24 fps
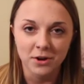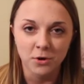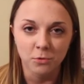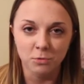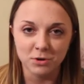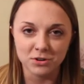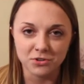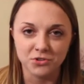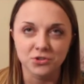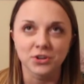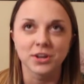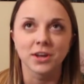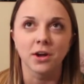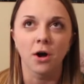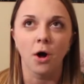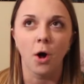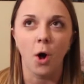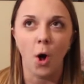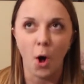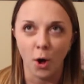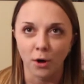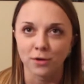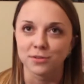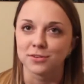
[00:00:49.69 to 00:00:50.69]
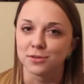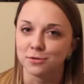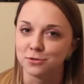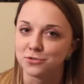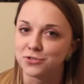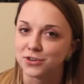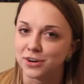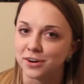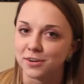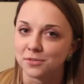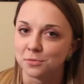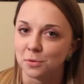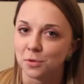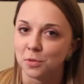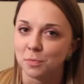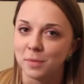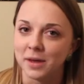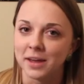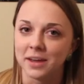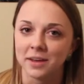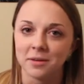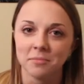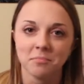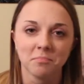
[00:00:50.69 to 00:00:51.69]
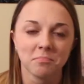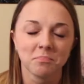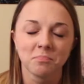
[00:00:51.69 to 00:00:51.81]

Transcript: which she also shares with me.